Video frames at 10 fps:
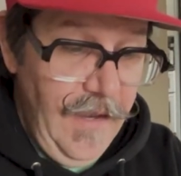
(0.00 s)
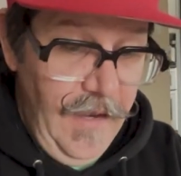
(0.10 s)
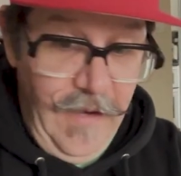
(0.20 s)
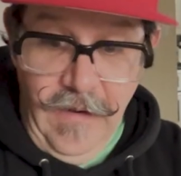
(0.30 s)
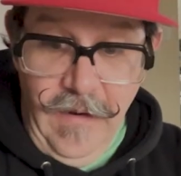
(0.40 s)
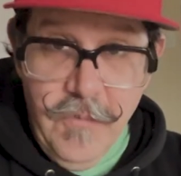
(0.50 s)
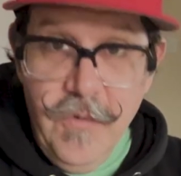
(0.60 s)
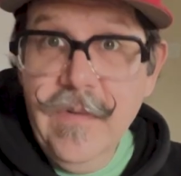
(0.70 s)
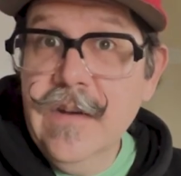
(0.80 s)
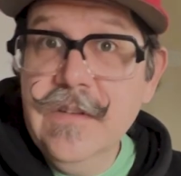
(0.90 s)
And
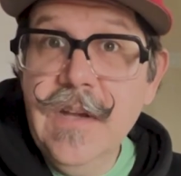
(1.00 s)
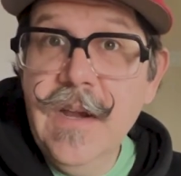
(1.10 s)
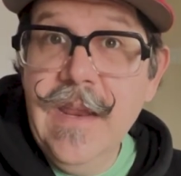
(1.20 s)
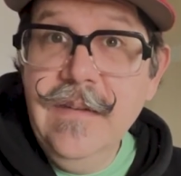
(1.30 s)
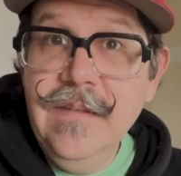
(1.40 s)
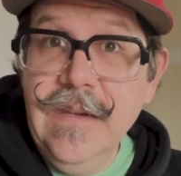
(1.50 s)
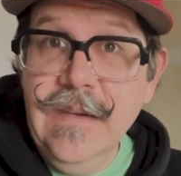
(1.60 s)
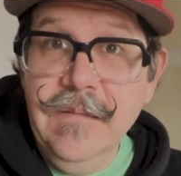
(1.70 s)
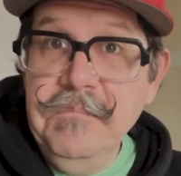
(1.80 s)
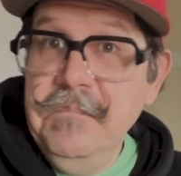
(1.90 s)
moving on to shot 18.